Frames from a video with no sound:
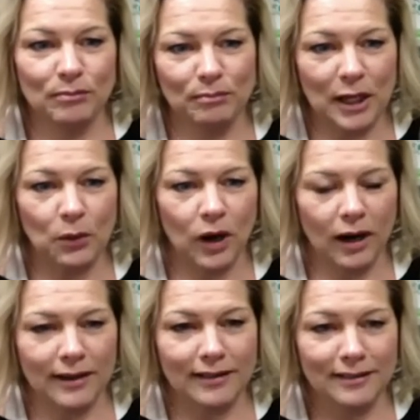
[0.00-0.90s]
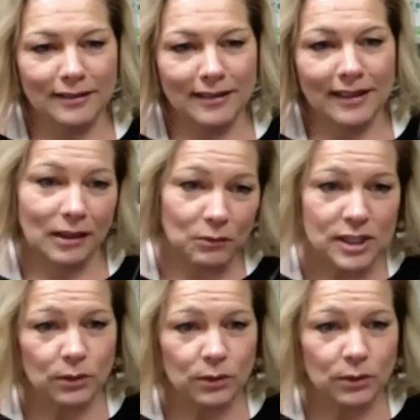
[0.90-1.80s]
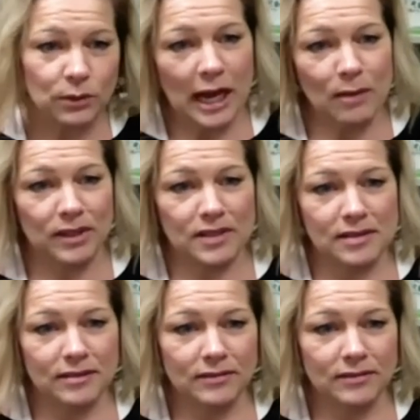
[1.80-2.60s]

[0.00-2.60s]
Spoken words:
make it work and we'll see what happens.